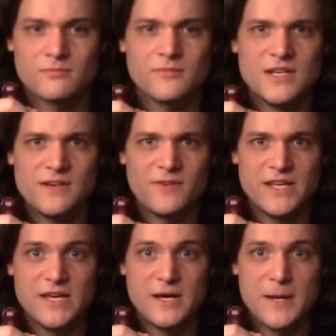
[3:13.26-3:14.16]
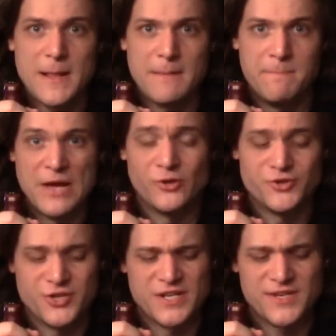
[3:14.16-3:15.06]
And definitely a
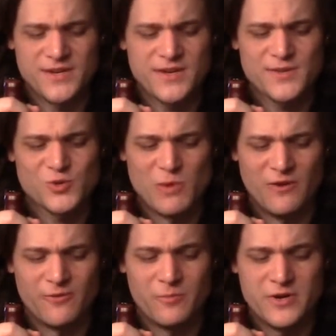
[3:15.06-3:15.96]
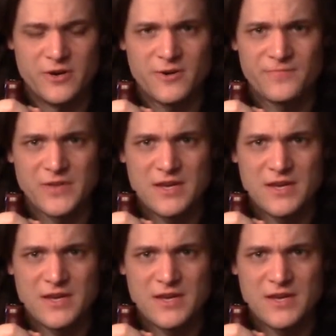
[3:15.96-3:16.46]
Belgian-y smell for beer.